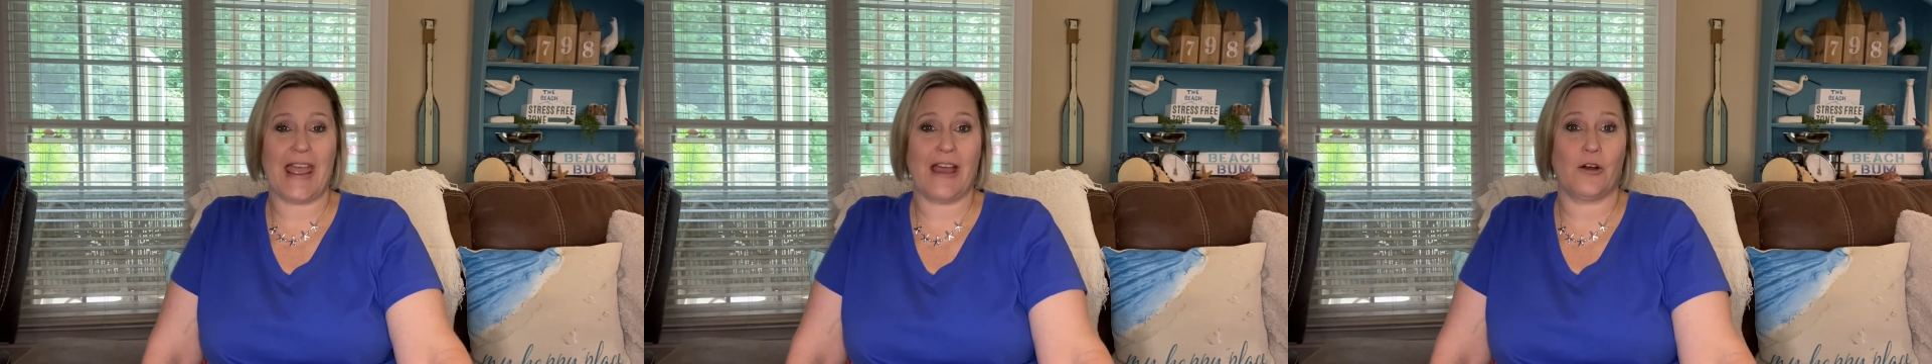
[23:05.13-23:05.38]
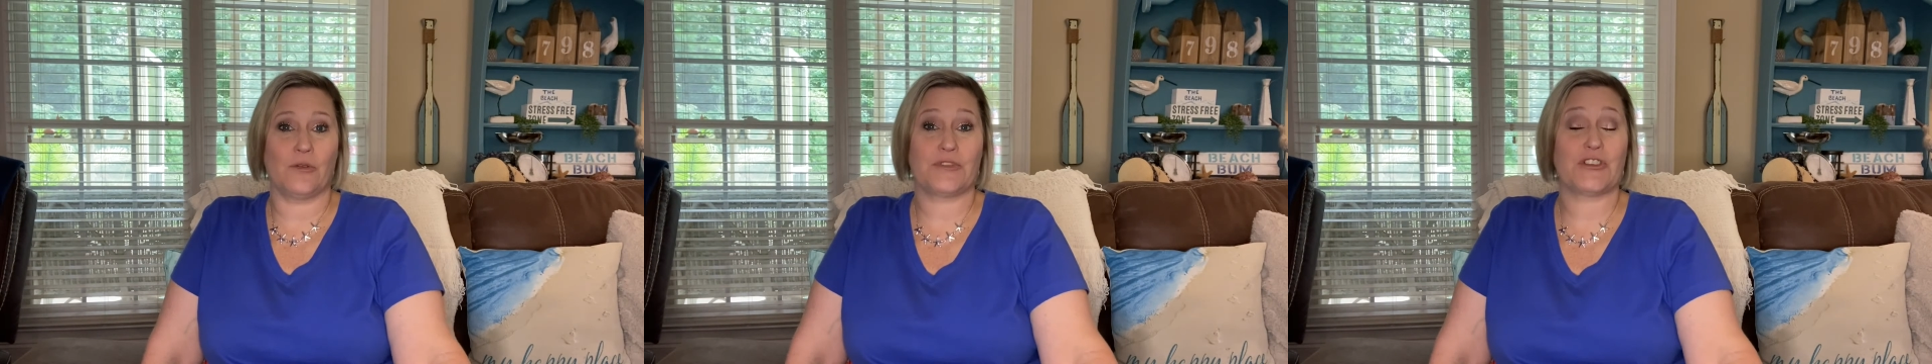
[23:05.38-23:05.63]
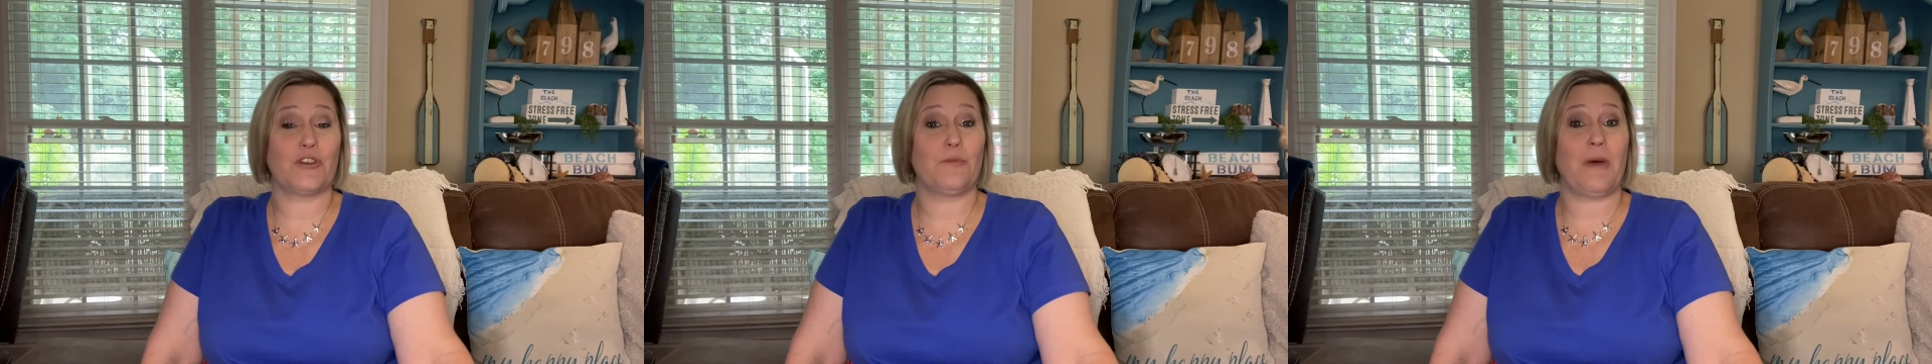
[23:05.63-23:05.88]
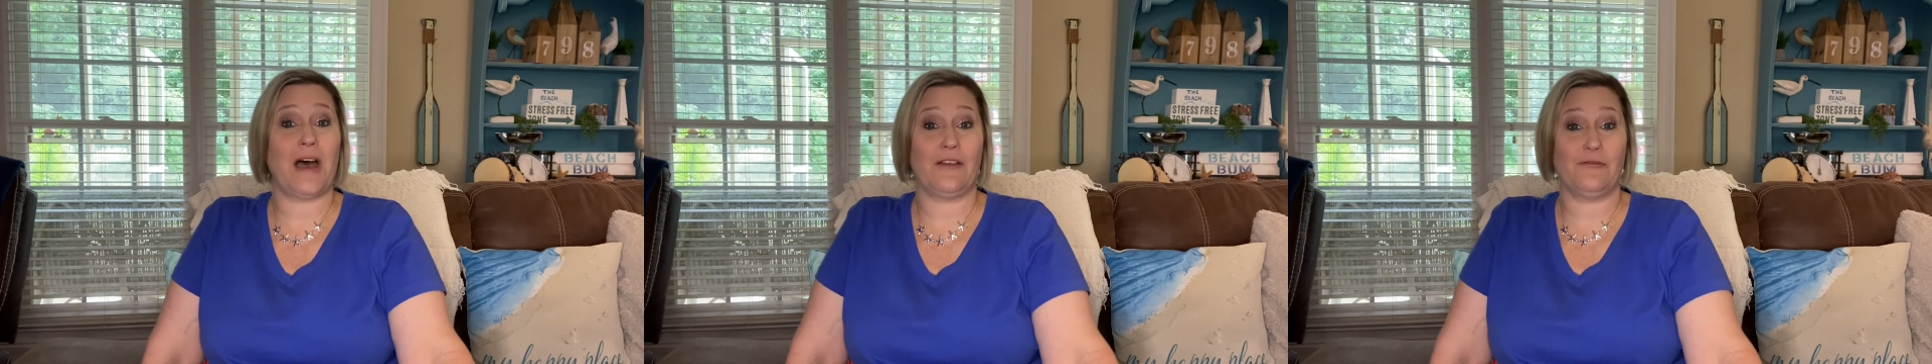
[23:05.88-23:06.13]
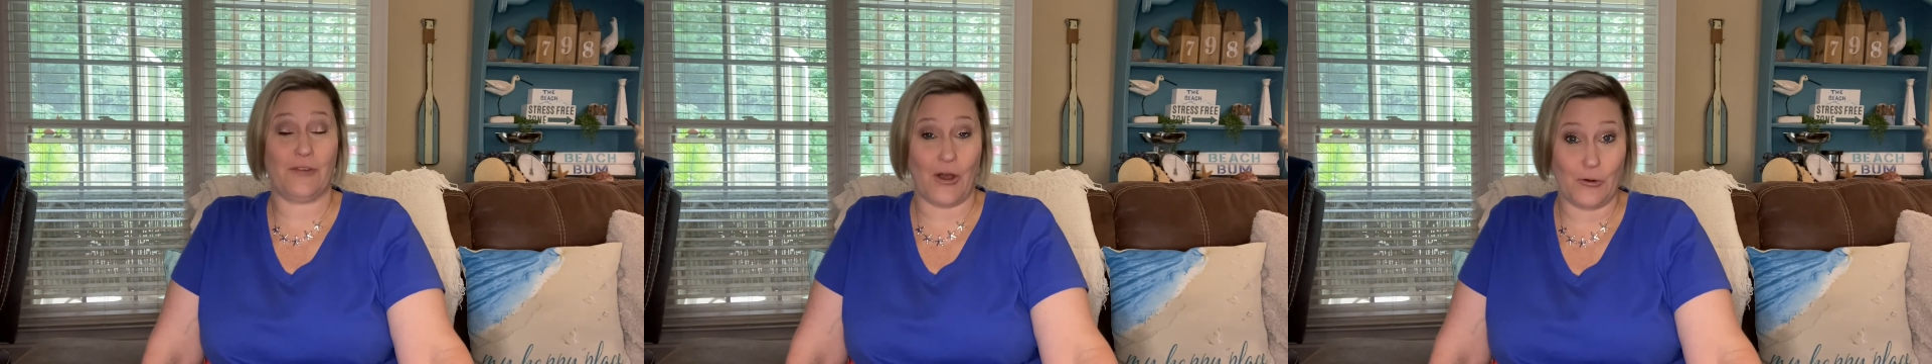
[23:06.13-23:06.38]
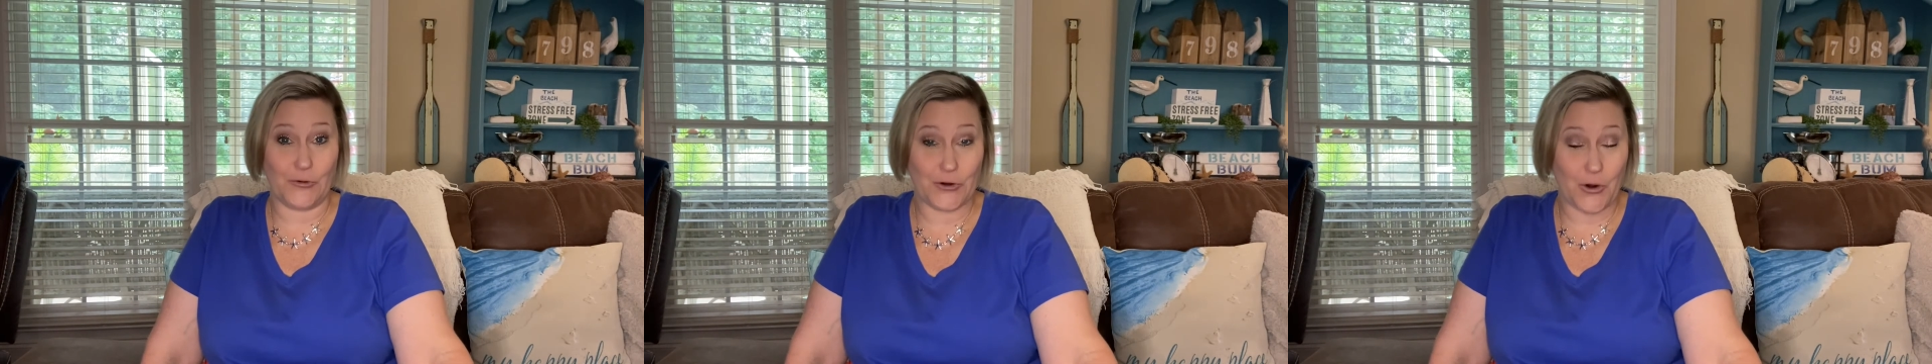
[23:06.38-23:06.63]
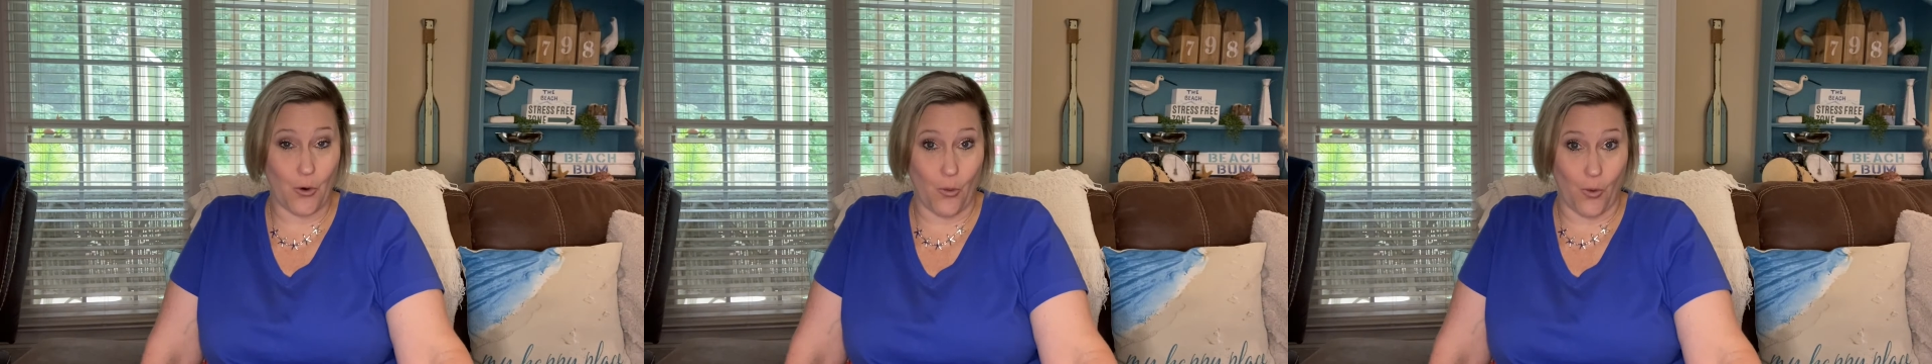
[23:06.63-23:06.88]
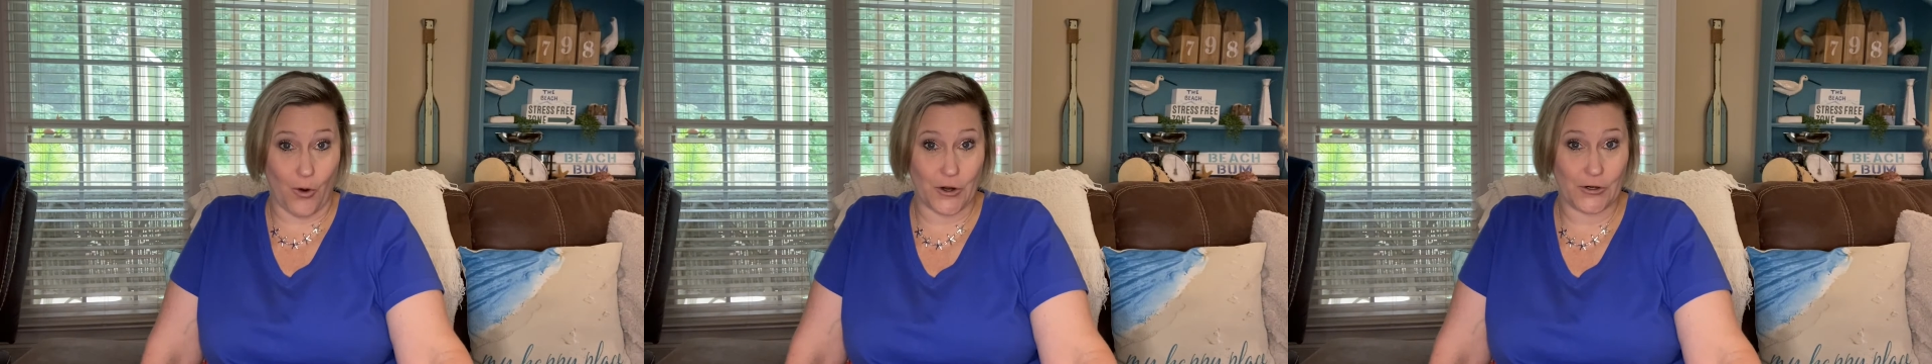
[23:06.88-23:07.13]
out to my fall
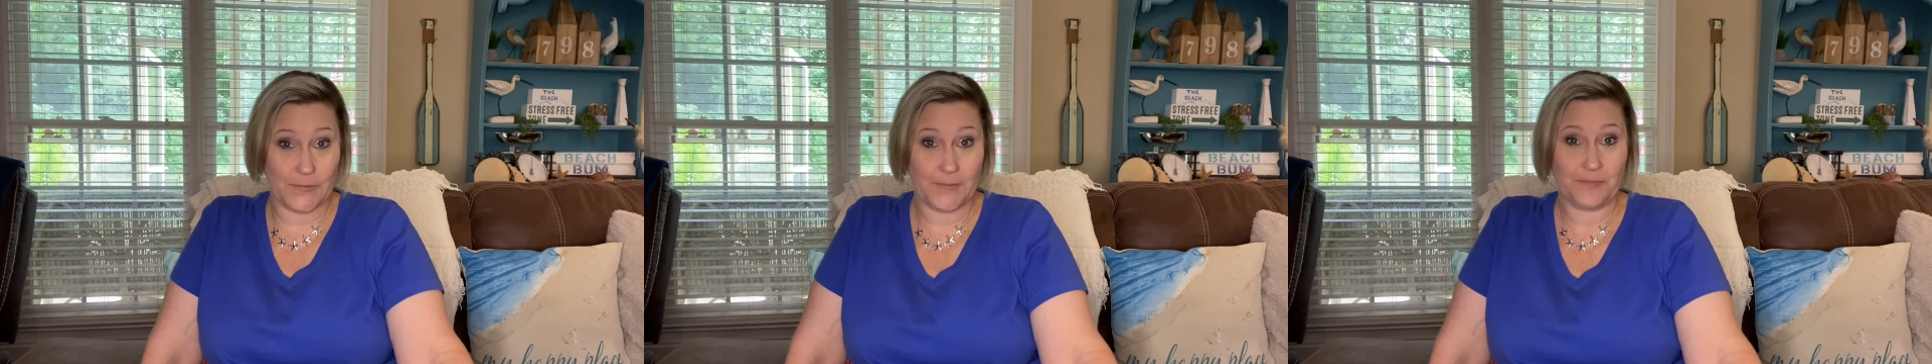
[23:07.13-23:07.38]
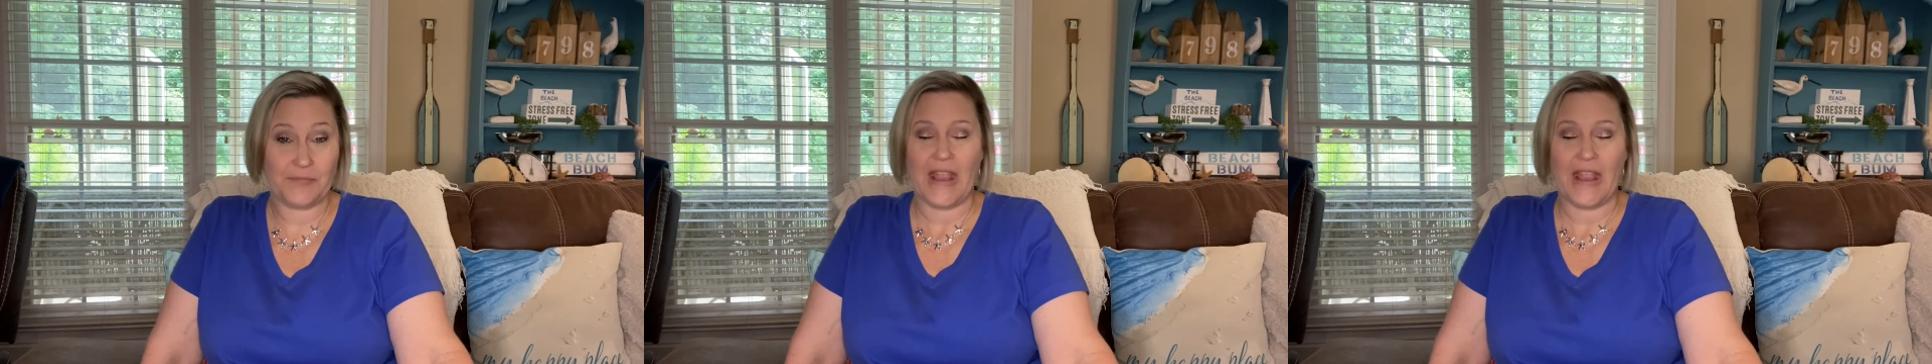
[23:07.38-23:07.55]
decor.